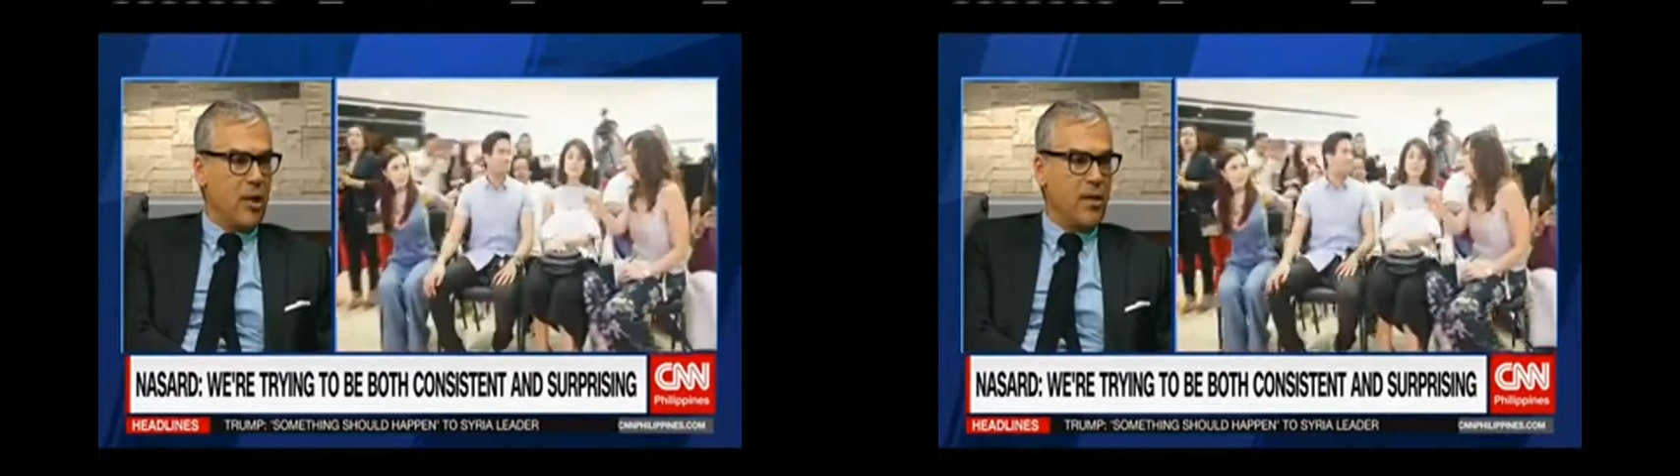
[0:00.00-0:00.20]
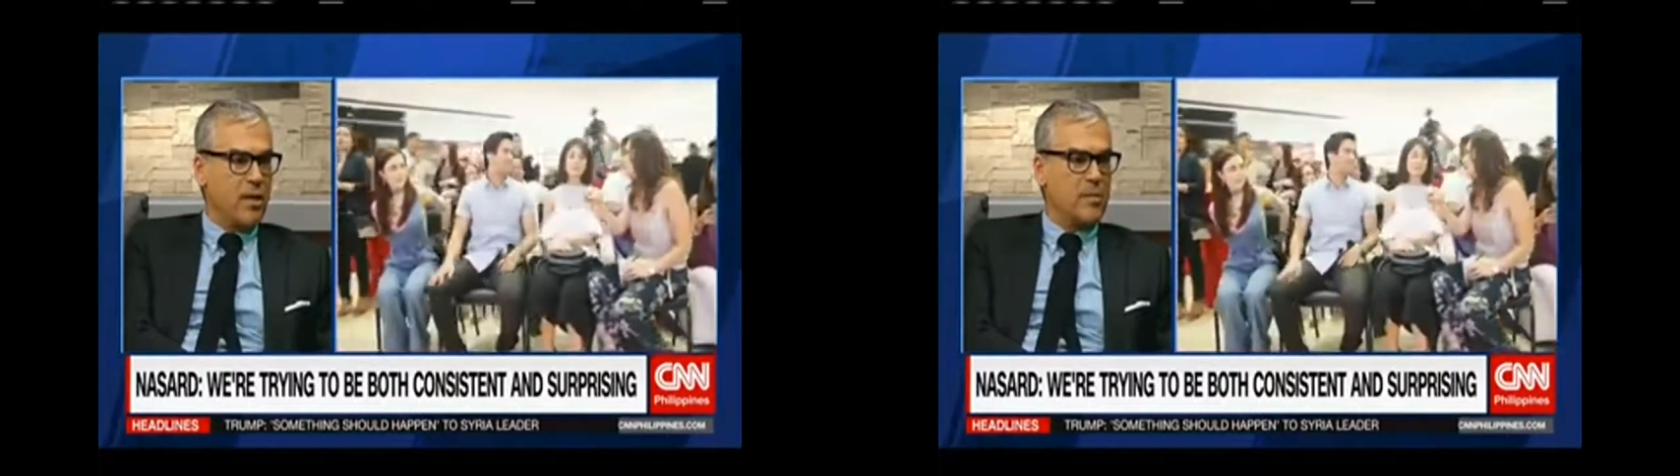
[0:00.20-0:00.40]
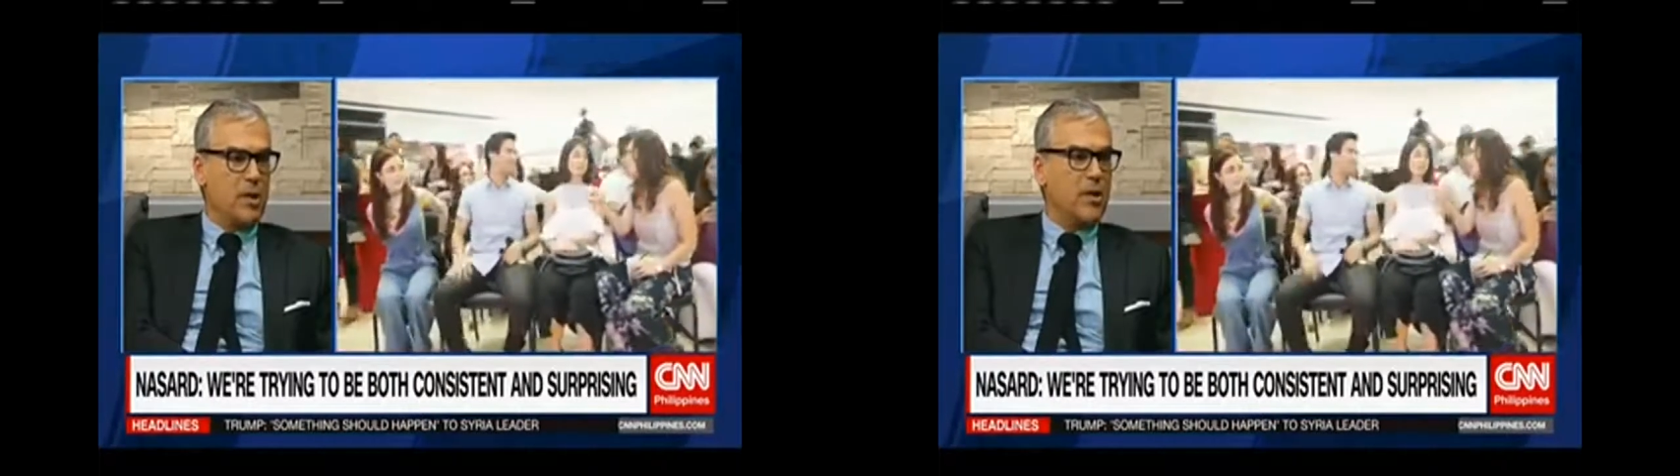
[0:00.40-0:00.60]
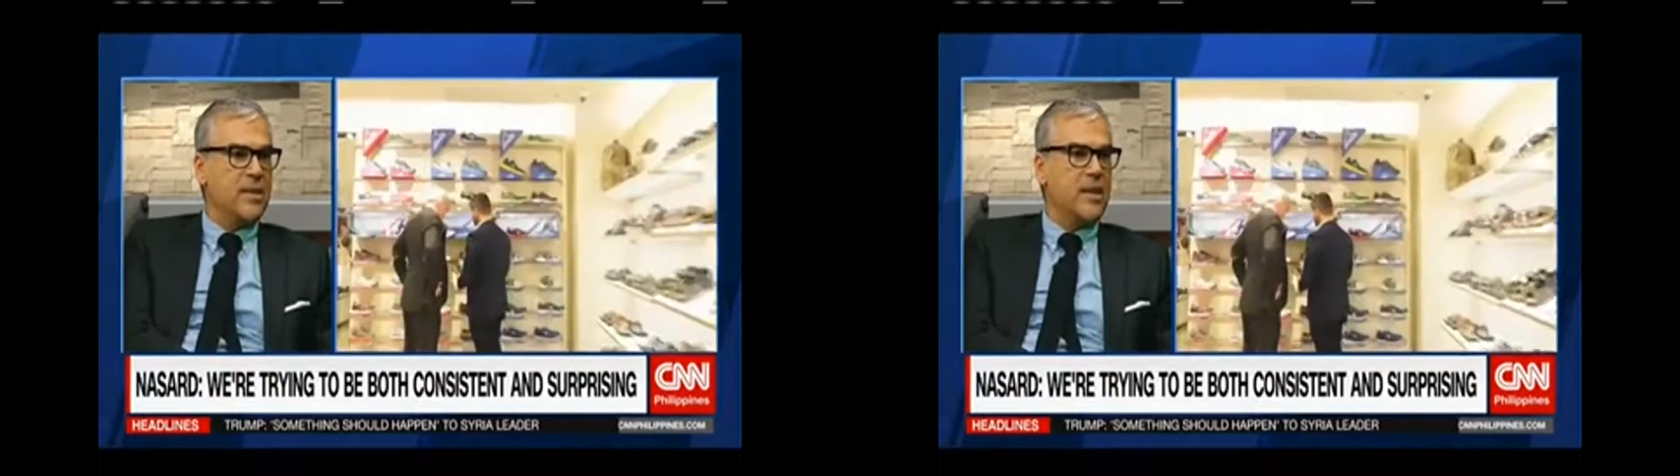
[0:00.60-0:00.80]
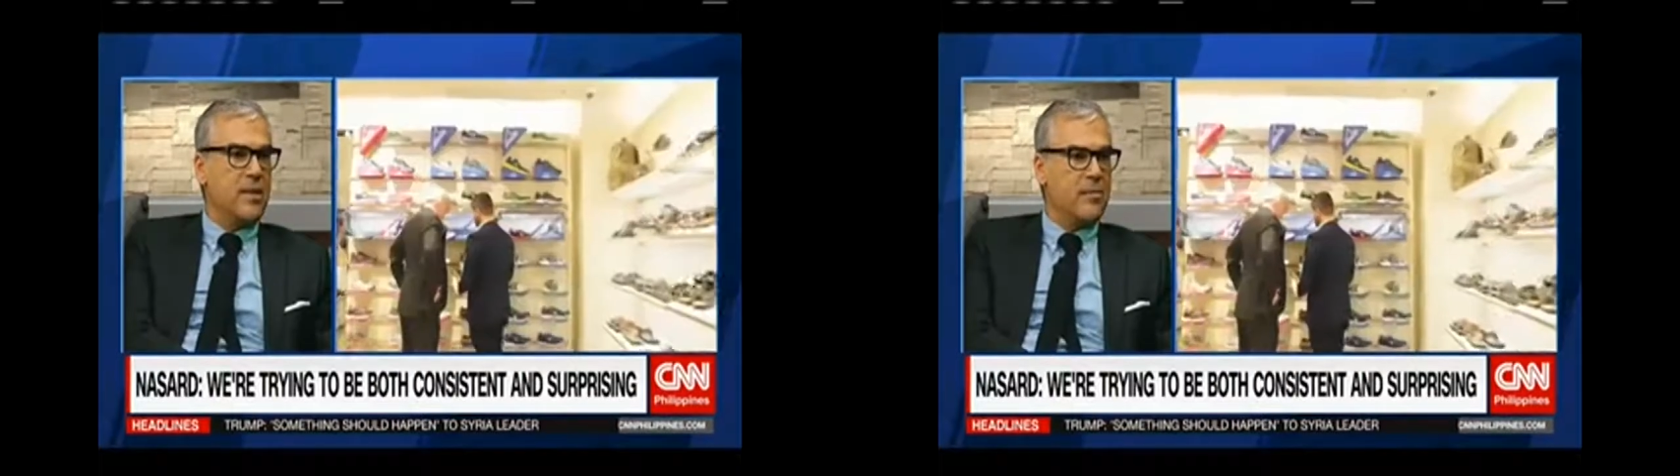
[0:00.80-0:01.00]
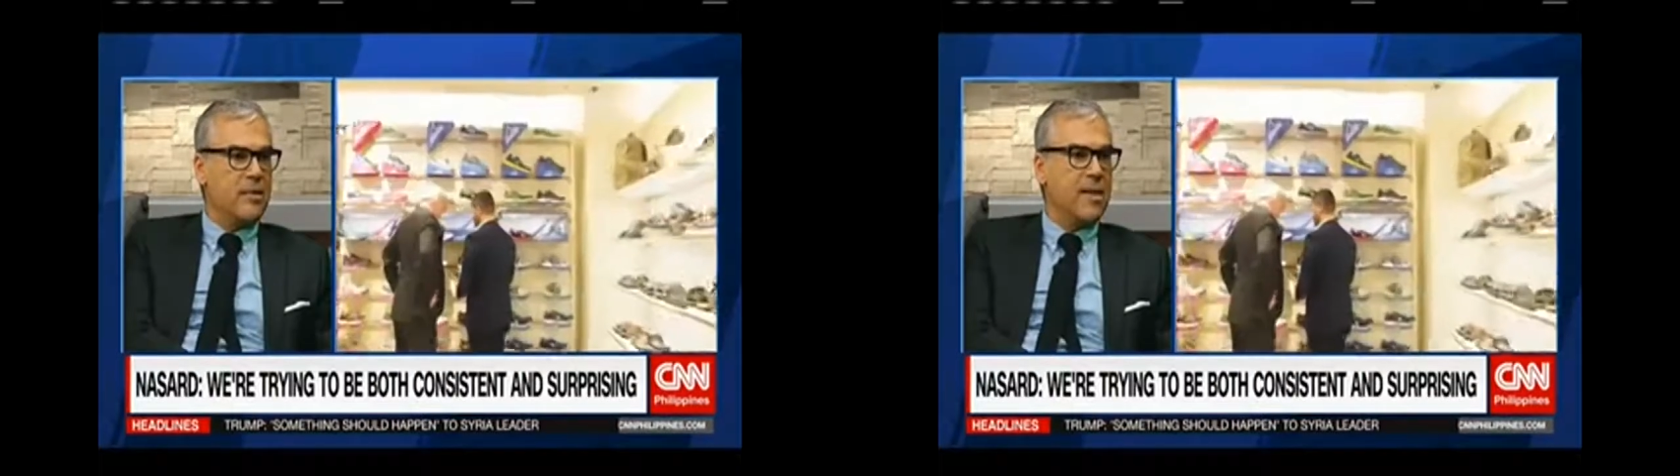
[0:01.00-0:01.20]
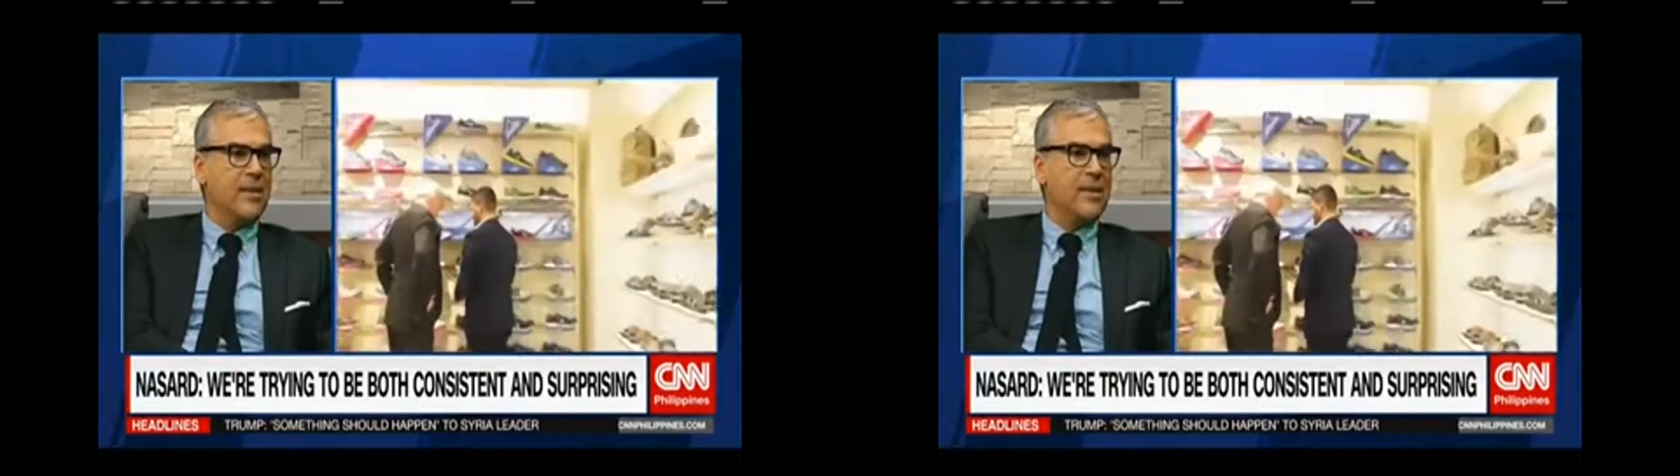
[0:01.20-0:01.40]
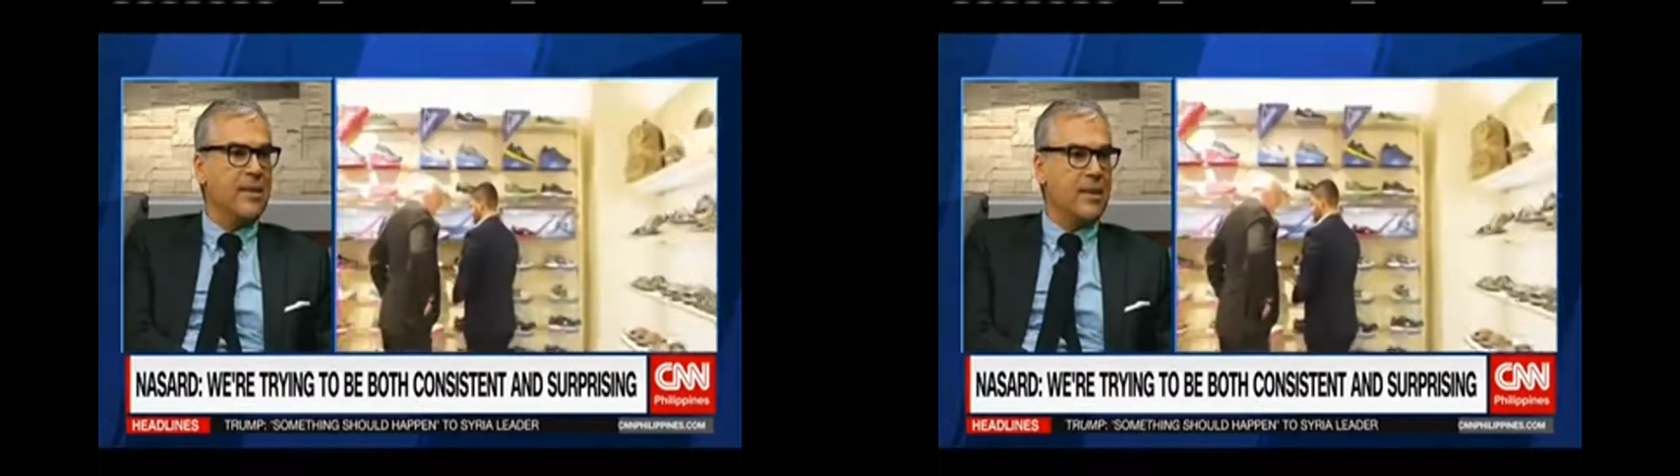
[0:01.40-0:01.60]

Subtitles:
buy products because they represent a